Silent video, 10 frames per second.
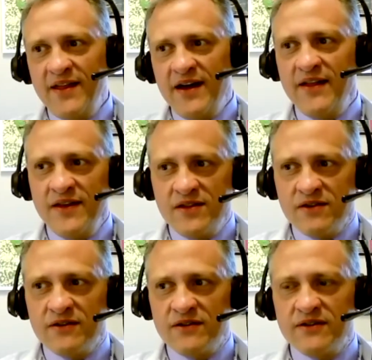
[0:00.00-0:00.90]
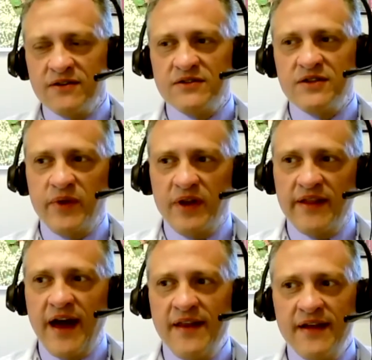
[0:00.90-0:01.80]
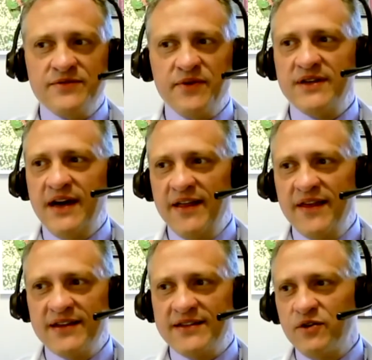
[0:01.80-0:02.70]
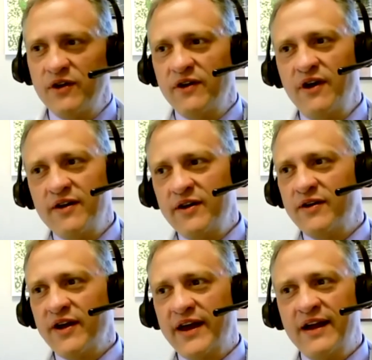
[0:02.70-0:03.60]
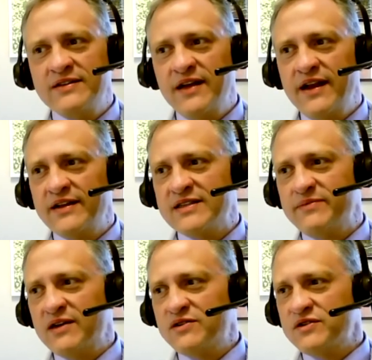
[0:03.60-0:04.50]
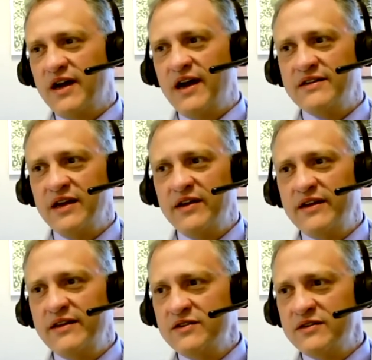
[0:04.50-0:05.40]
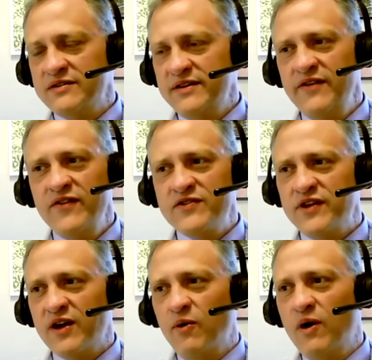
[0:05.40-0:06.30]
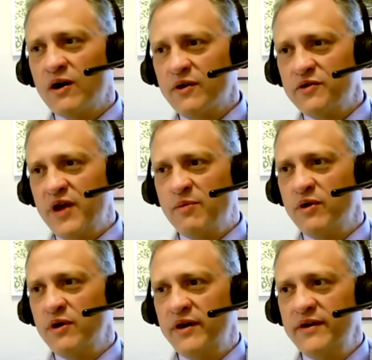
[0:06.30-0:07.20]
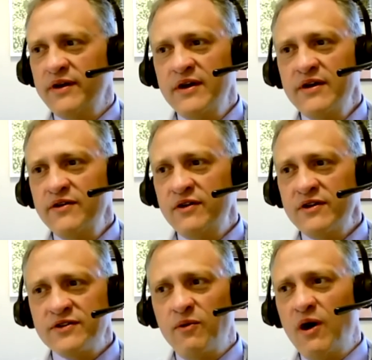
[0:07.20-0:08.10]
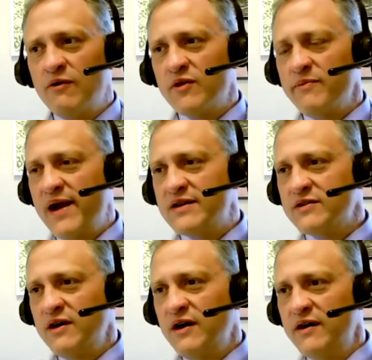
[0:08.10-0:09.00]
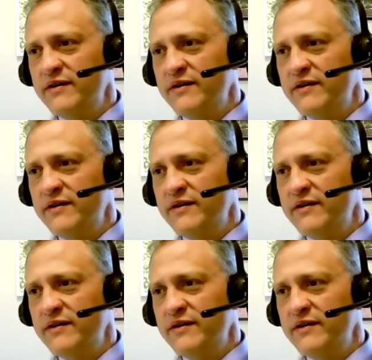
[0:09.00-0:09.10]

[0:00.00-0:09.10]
I think there's a little bit of that, and that's why I think I said earlier on, get outside and get some exercise. Even if you just take a walk around your neighborhood, you can still walk with a mask on.